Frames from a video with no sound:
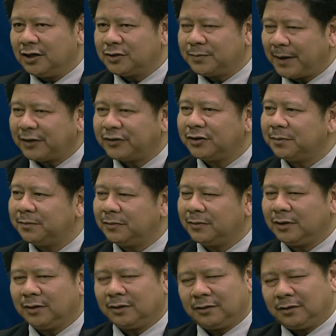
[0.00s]
Spectrum
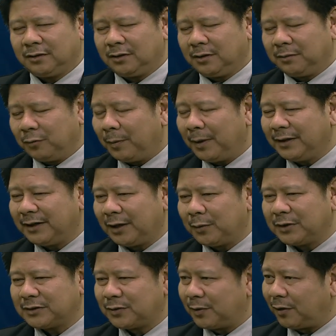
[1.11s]
mobile
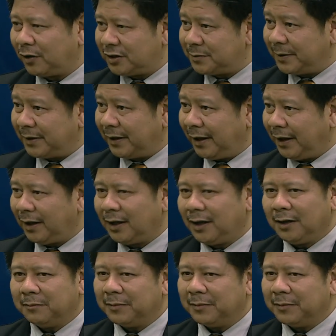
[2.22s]
networks will always be there,